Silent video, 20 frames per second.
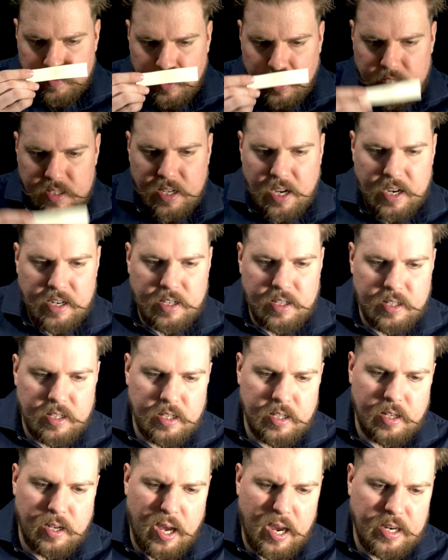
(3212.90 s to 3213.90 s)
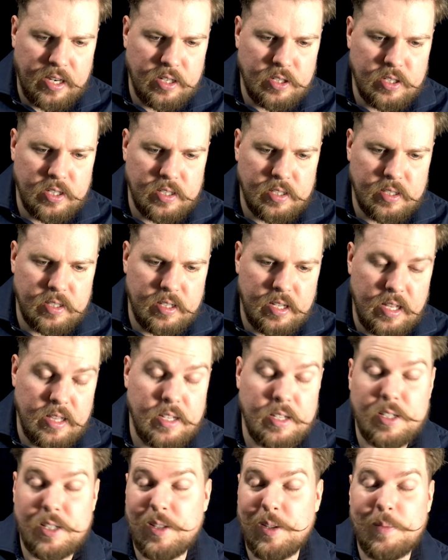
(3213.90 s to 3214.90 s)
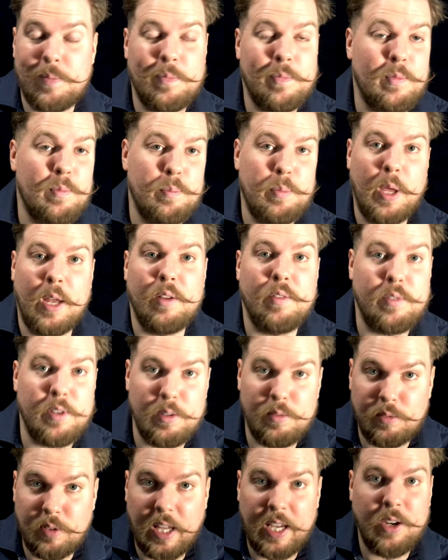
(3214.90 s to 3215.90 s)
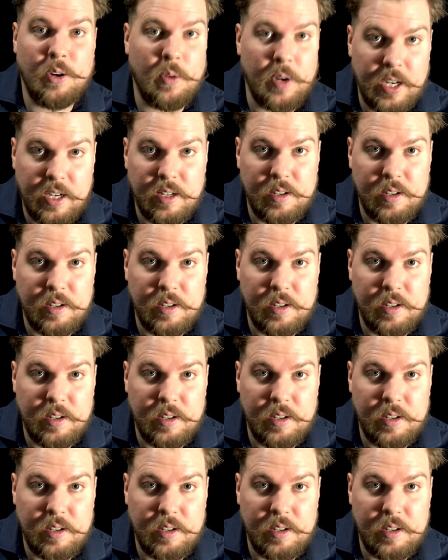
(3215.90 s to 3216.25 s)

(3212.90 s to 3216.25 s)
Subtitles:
See, I could just, and this is the benefit of layering.